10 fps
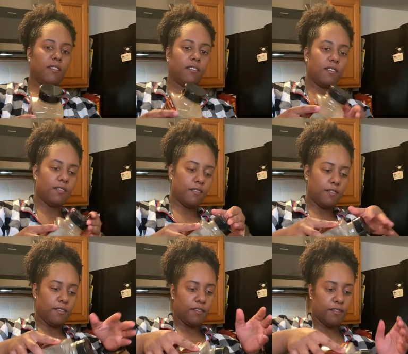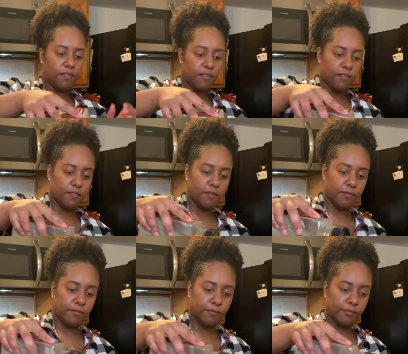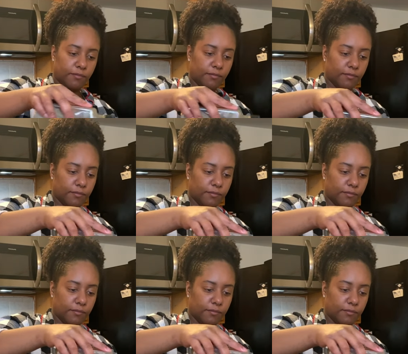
(no one is talking)